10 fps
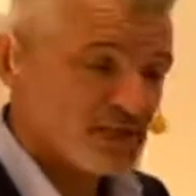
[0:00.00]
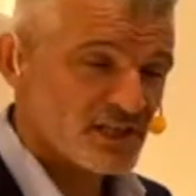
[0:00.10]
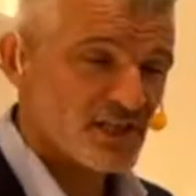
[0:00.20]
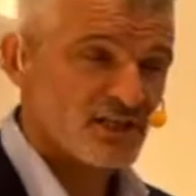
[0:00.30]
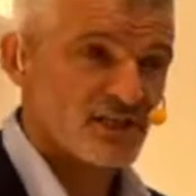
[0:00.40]
my
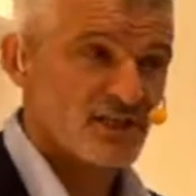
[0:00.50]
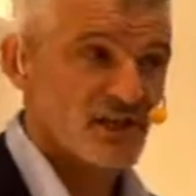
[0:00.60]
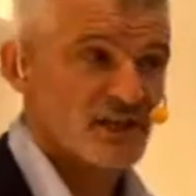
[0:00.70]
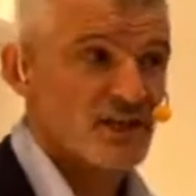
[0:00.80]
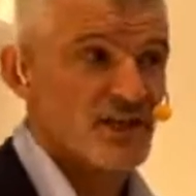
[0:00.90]
stages
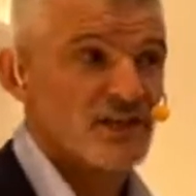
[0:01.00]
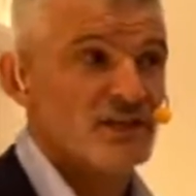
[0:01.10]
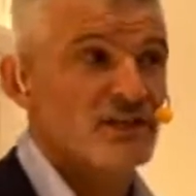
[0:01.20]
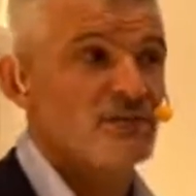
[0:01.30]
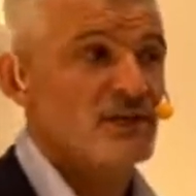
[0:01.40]
had
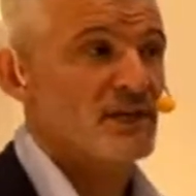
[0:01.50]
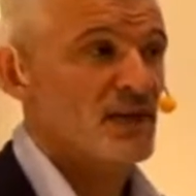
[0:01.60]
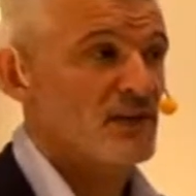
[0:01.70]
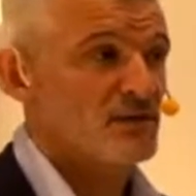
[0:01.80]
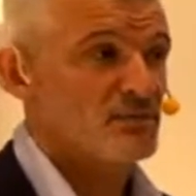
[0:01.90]
initially been
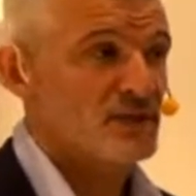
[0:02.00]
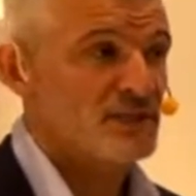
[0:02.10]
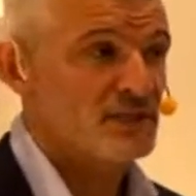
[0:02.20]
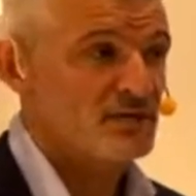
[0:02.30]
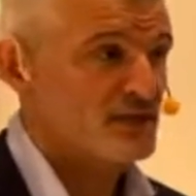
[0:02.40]

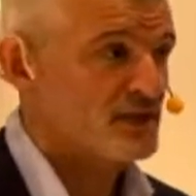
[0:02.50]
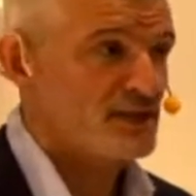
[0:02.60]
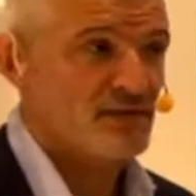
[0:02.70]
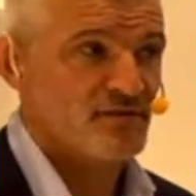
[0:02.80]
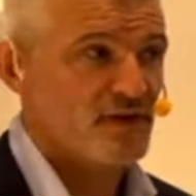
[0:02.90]
calibrated for
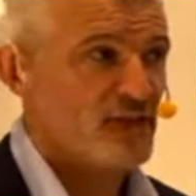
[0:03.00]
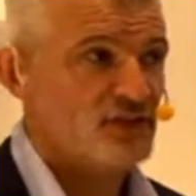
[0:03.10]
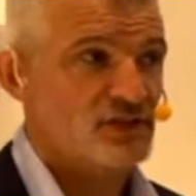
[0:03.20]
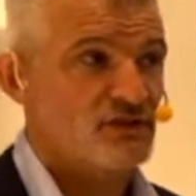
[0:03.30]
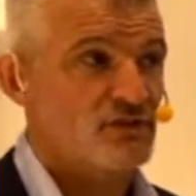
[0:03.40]
a
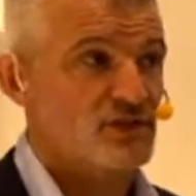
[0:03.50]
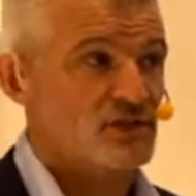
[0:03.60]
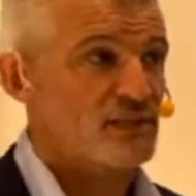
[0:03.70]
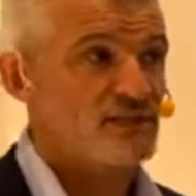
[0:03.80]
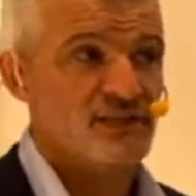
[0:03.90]
conventional
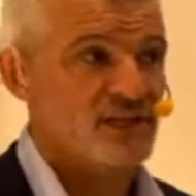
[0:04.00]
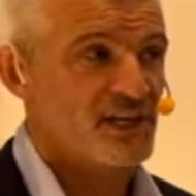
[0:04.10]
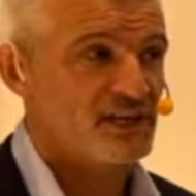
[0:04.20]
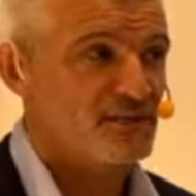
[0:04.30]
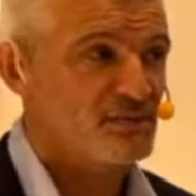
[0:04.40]
60
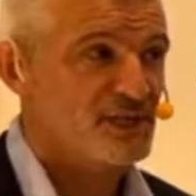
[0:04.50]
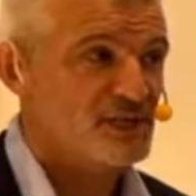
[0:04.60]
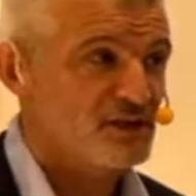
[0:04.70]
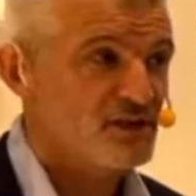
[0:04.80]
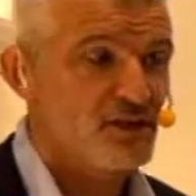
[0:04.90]

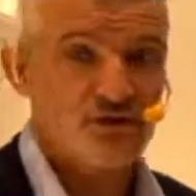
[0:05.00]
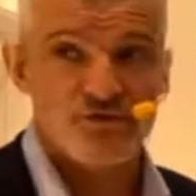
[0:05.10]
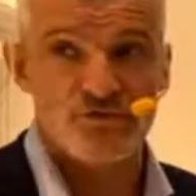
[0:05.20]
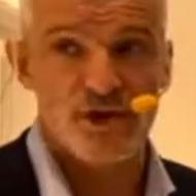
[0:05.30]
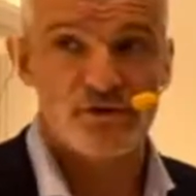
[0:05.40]
centimetre
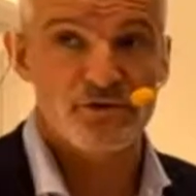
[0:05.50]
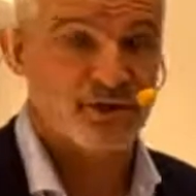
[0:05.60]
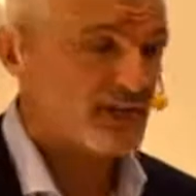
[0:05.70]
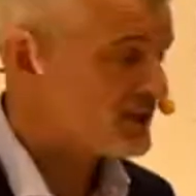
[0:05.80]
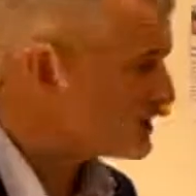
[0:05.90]

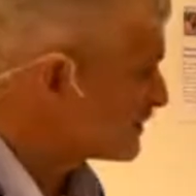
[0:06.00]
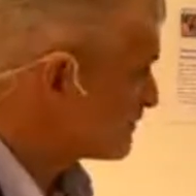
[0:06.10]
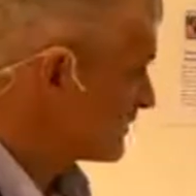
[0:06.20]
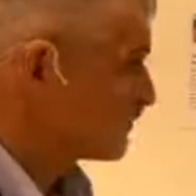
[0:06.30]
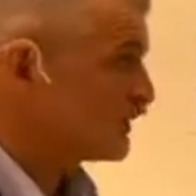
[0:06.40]
round dish,
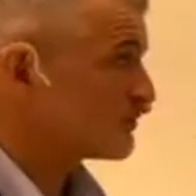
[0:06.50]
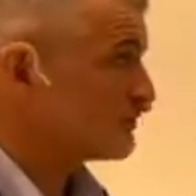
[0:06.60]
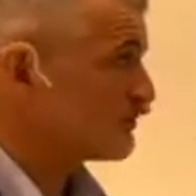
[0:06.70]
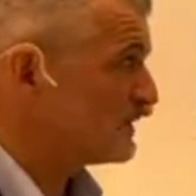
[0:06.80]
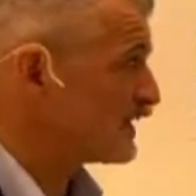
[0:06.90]
which
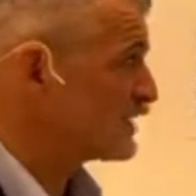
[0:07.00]
would be a